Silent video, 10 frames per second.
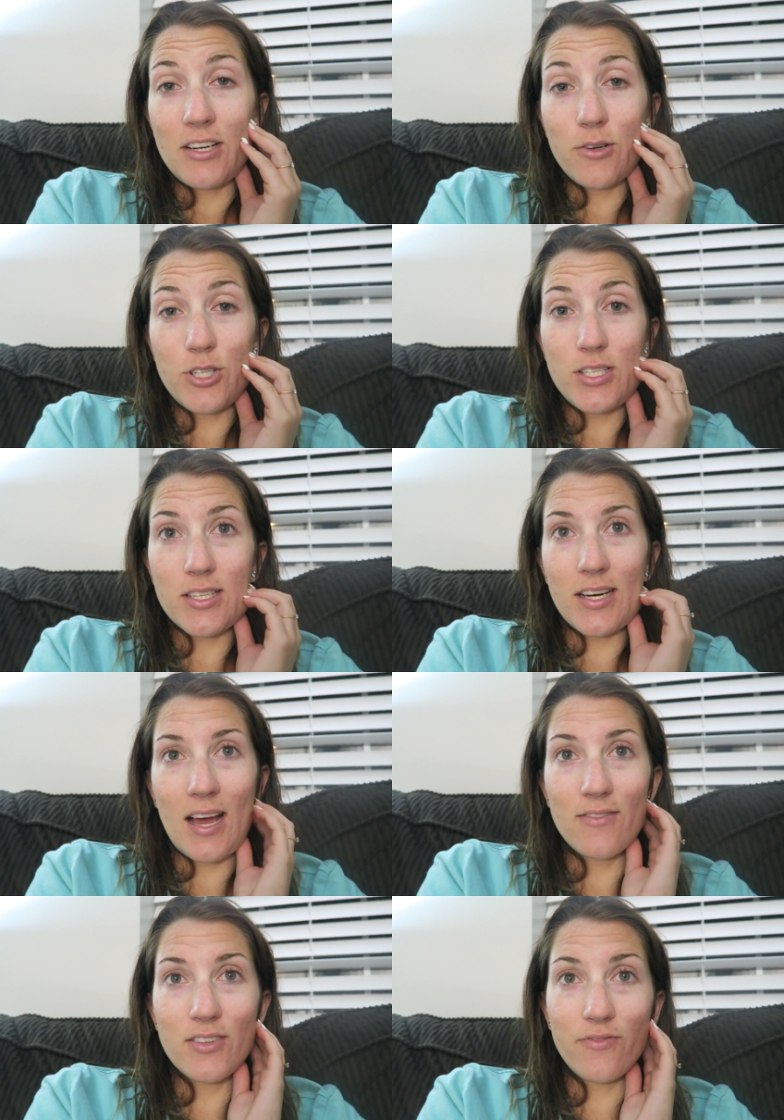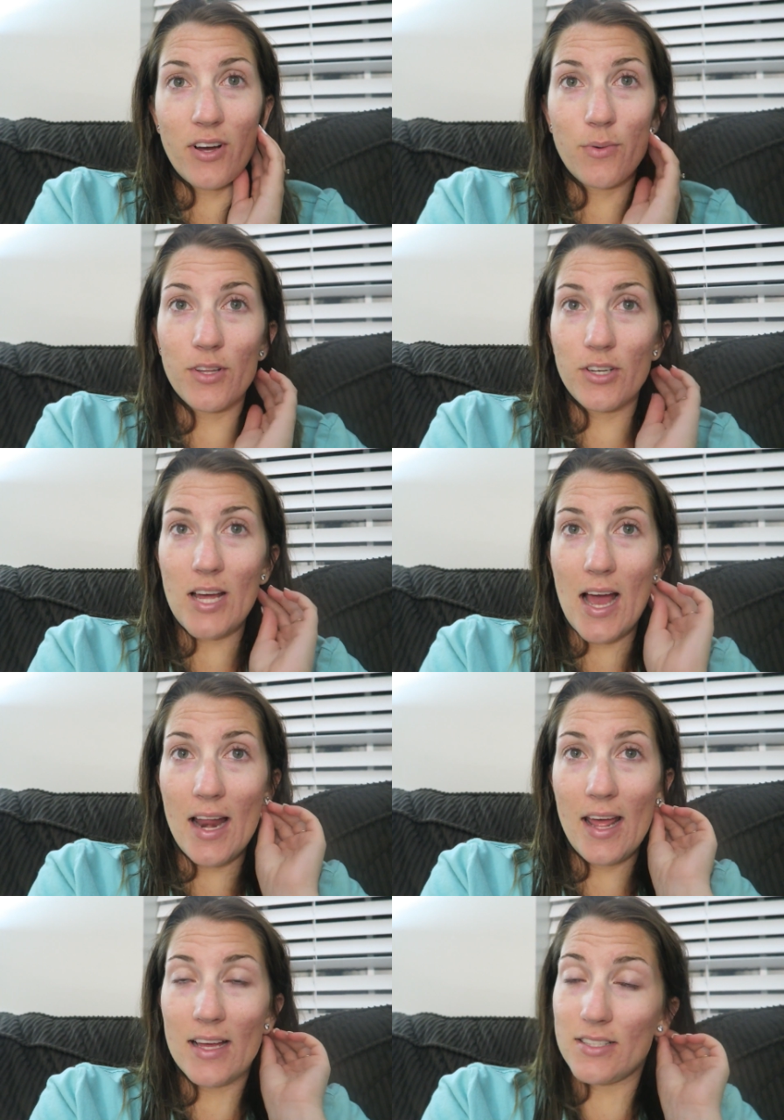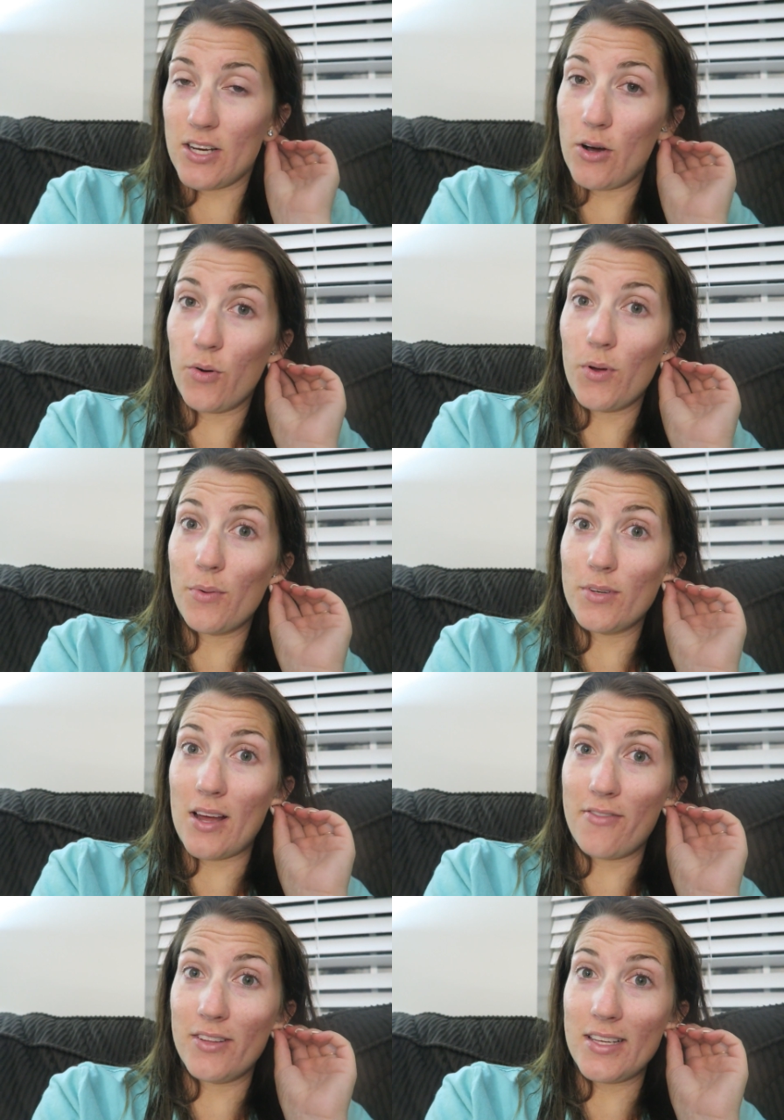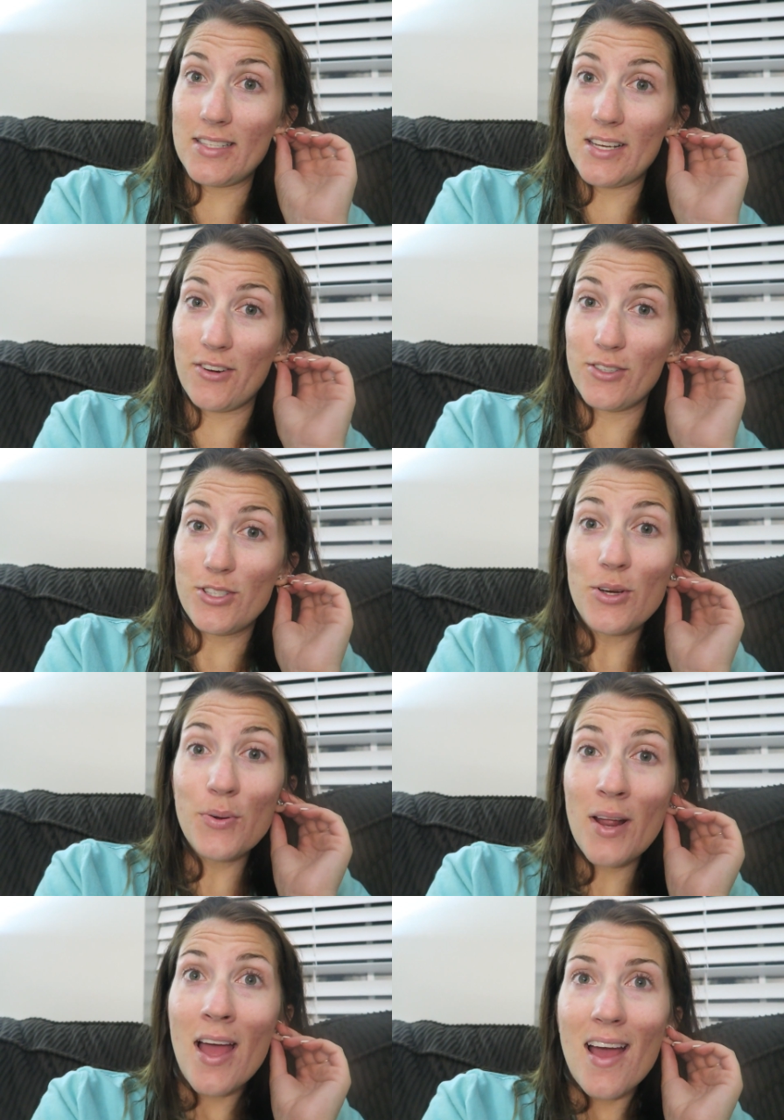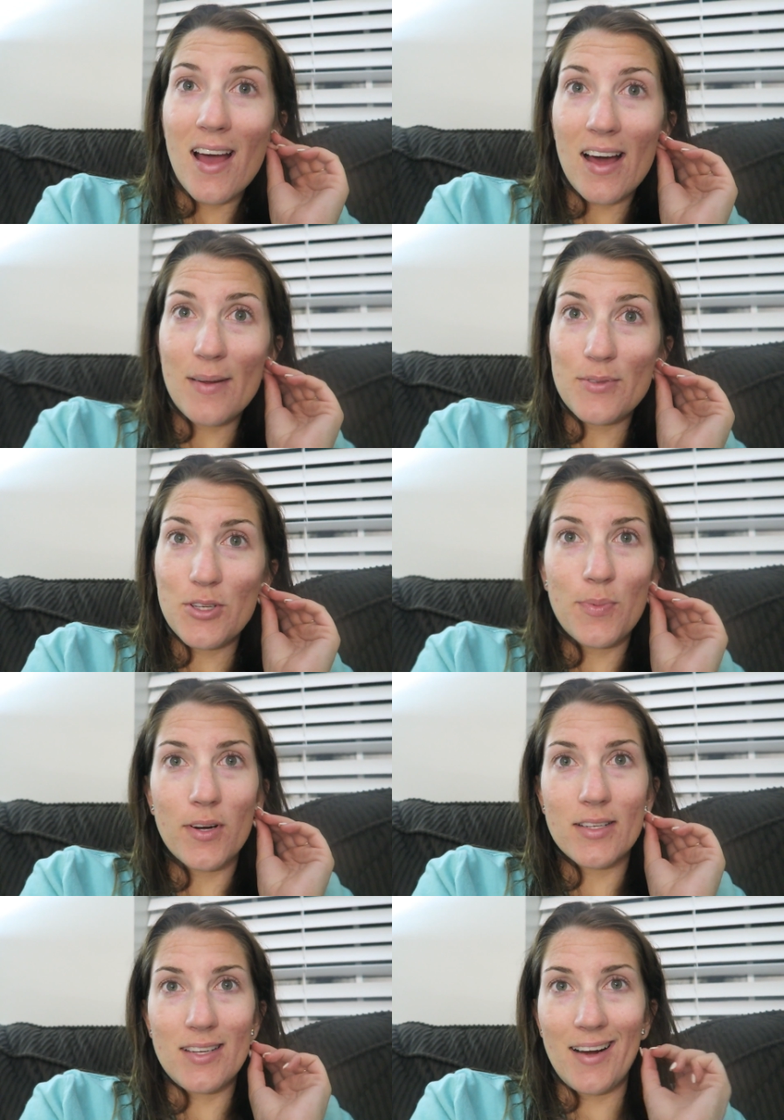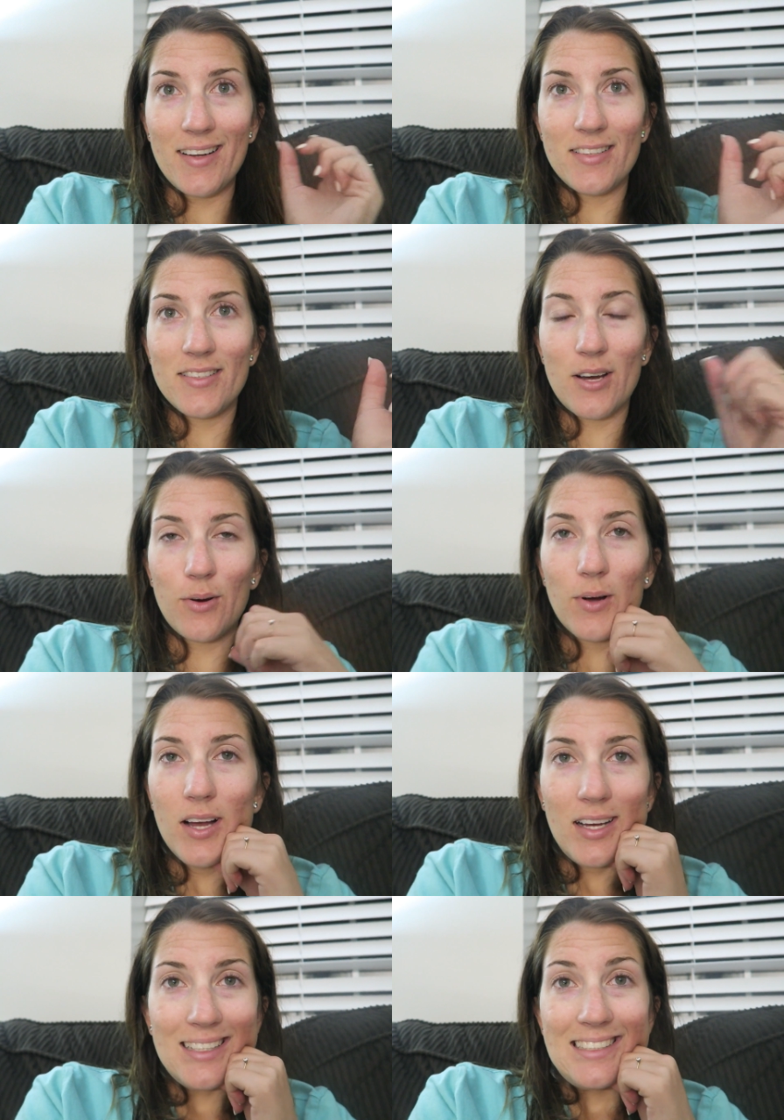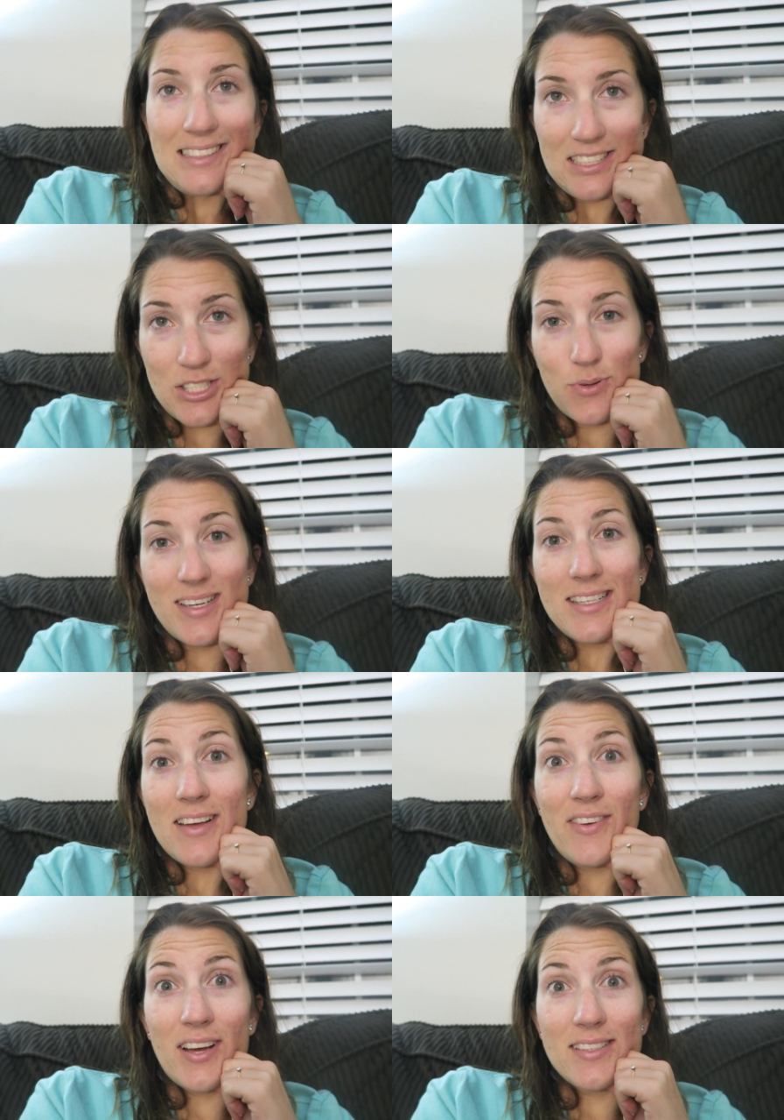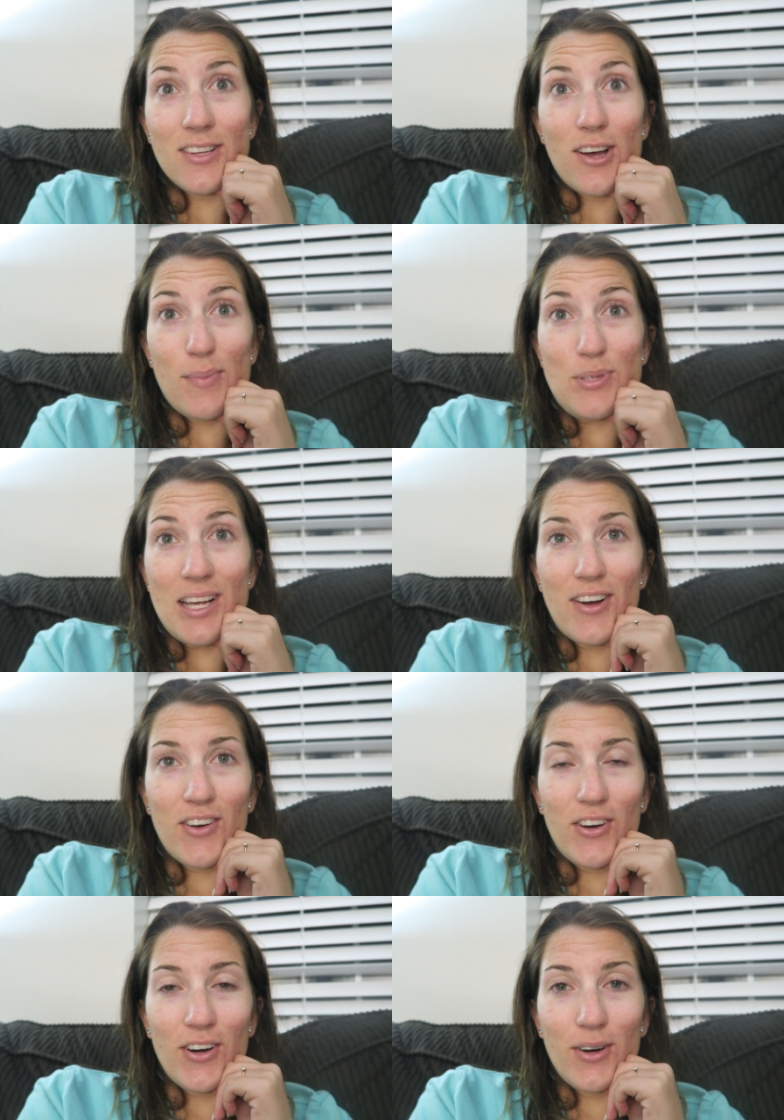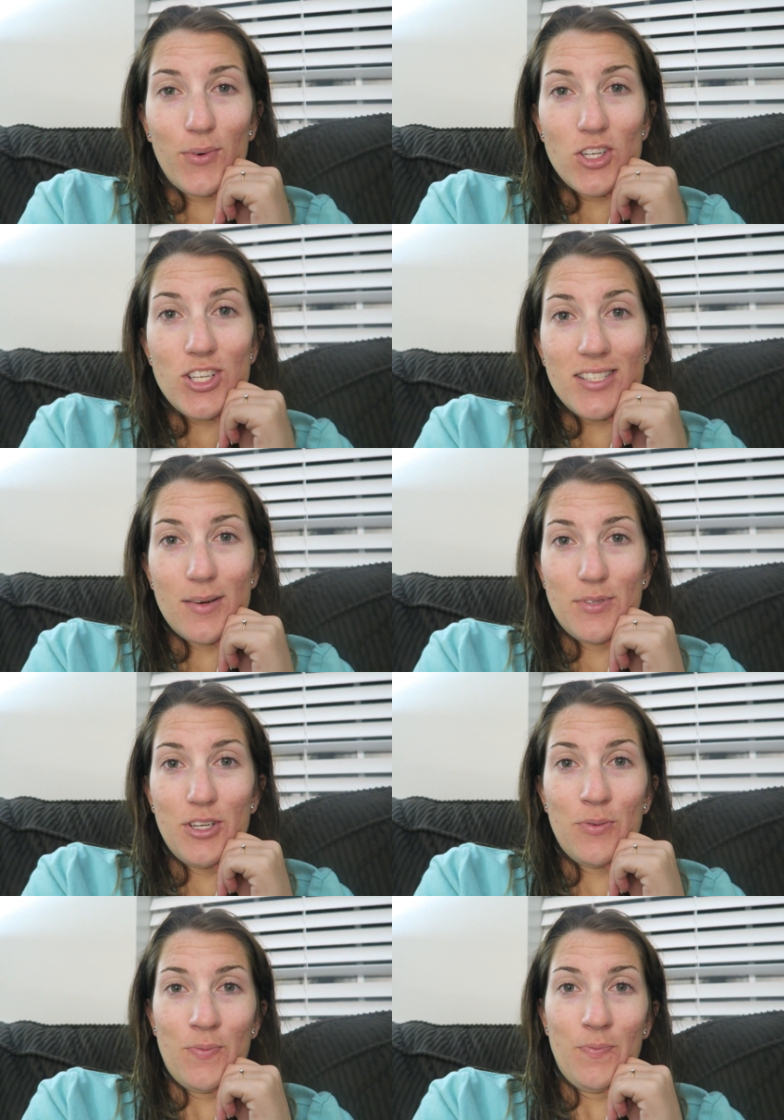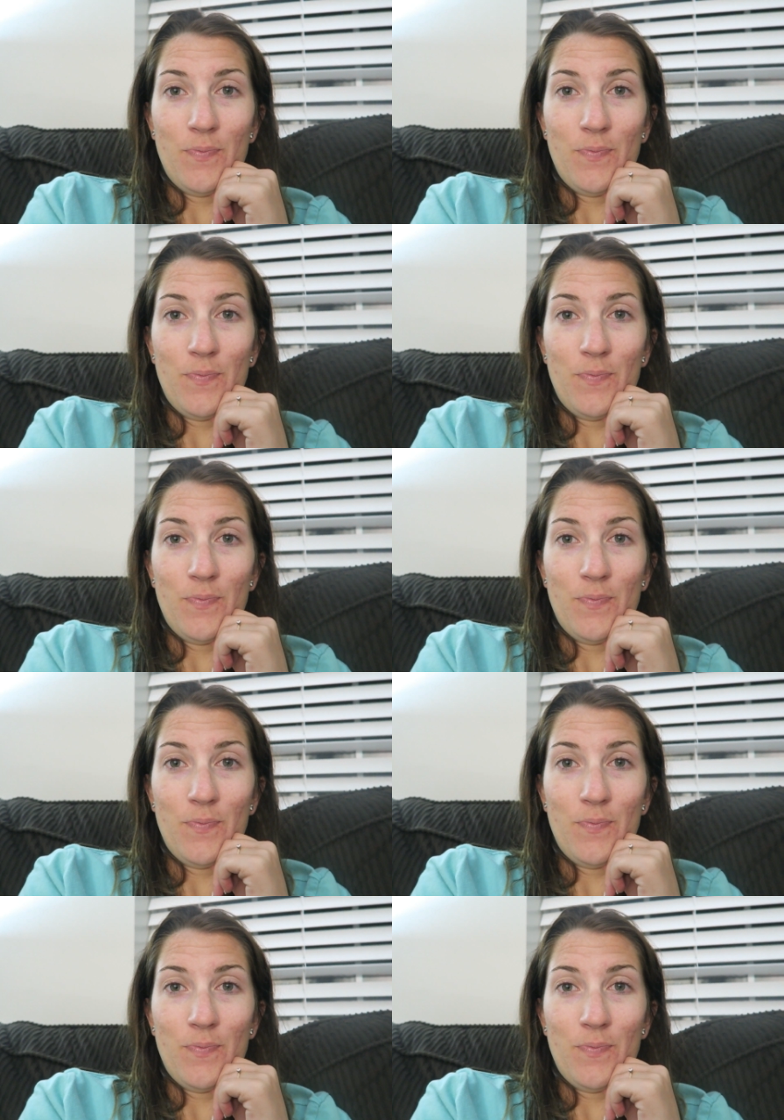know she's gonna have some fun with her dad, so we will definitely see her soon, and I'm super excited. So just wanted to give you guys a little update on her and what she's up to.